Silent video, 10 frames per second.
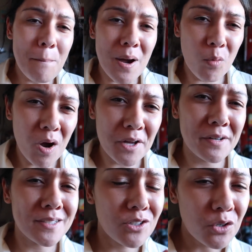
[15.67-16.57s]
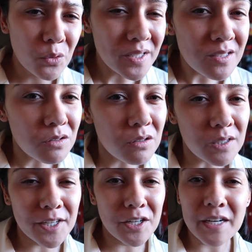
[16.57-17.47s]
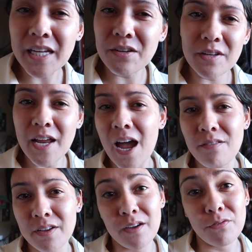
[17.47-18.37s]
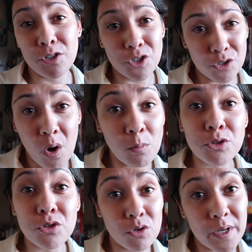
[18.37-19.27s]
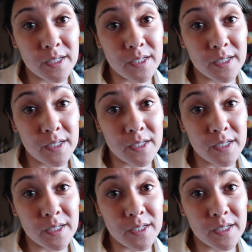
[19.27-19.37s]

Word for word: My water is crystal clear even having it for two, almost two